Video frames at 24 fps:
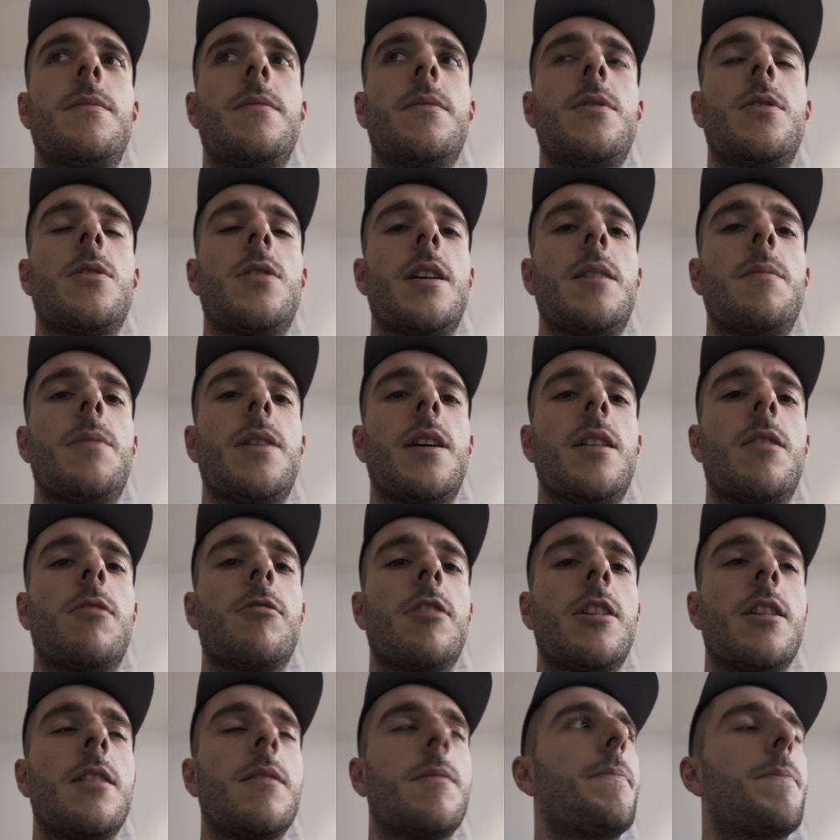got hit by a
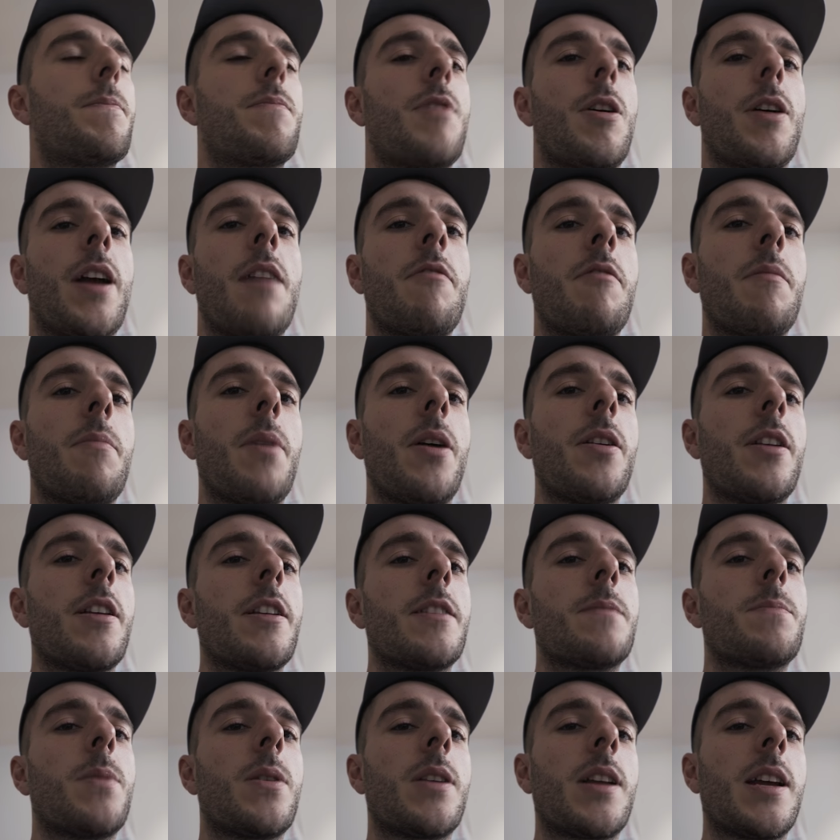lorry, broke every bone in
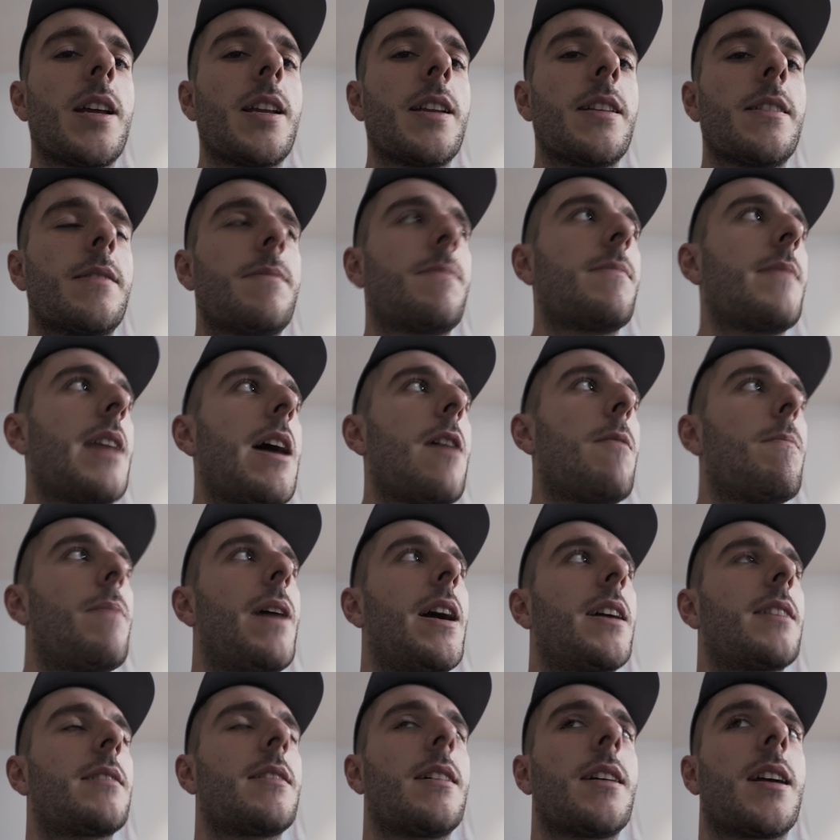his body and is now
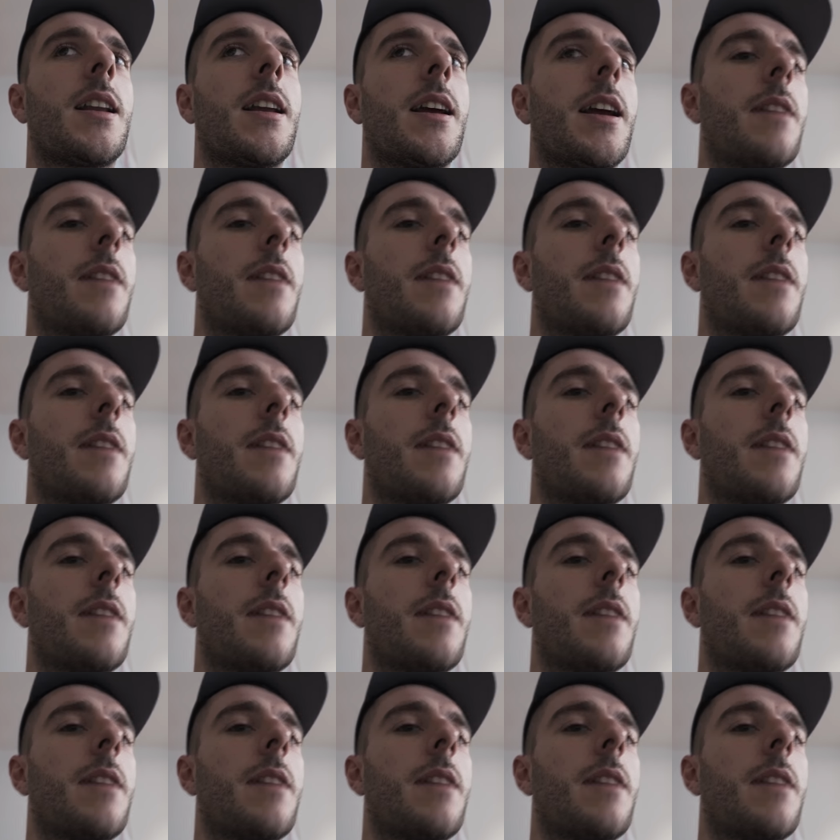back cycling